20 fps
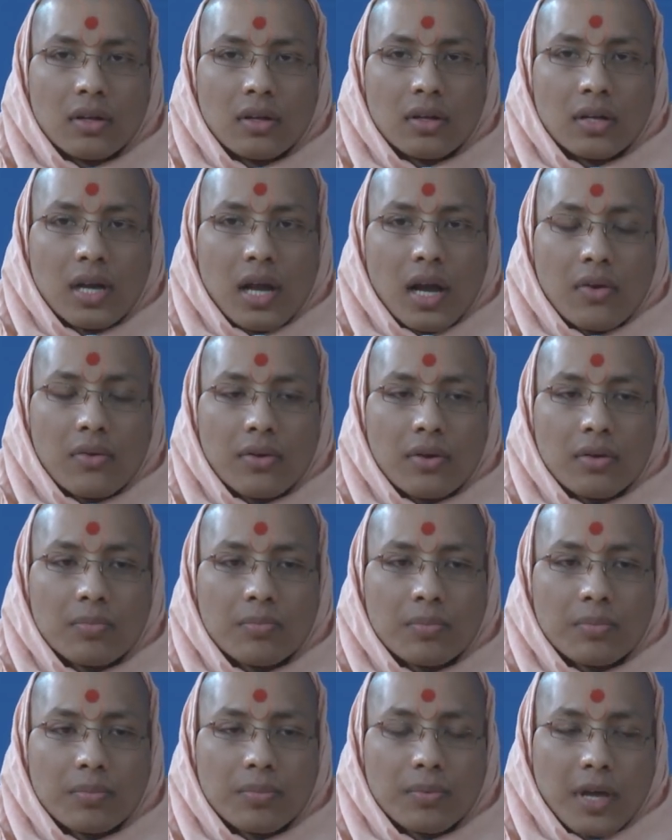Now your
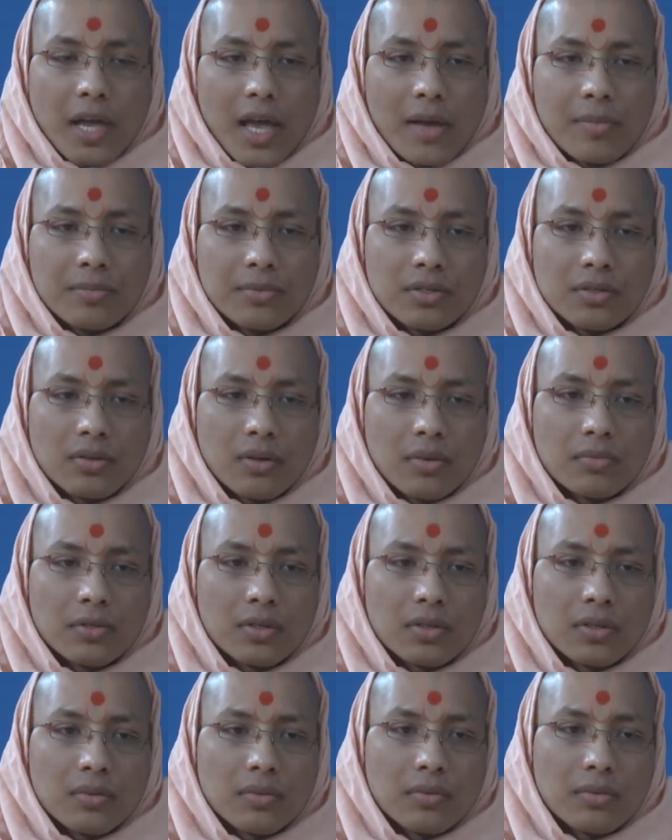captain of
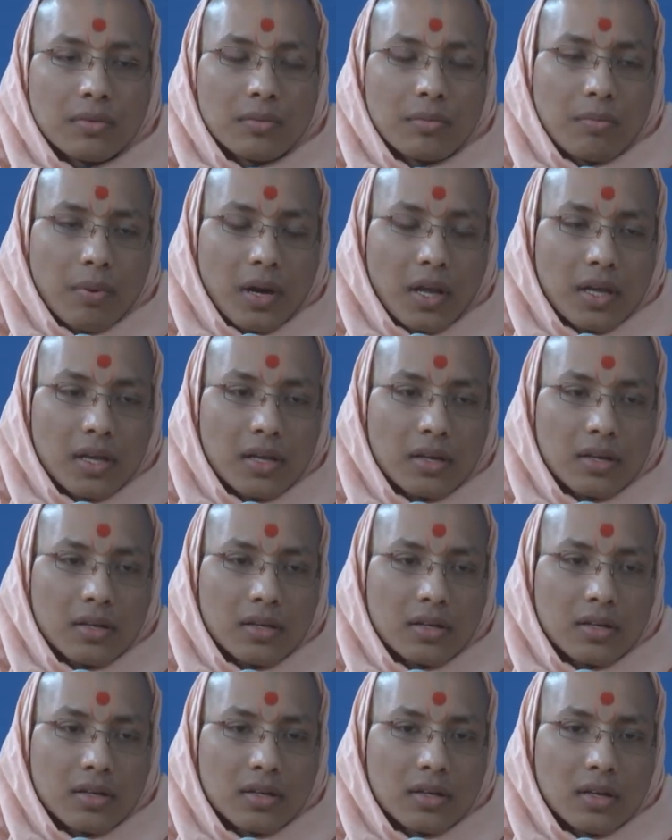the
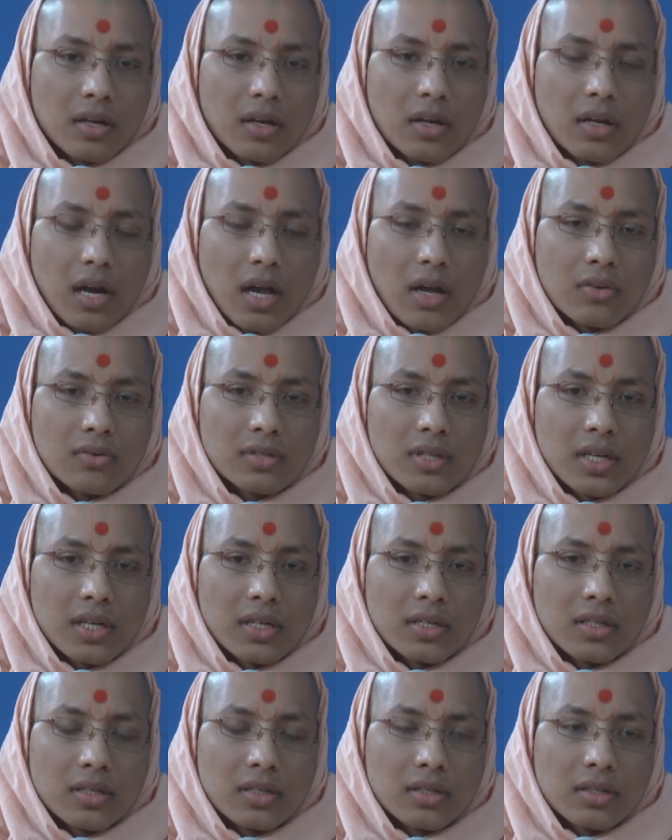plane announced that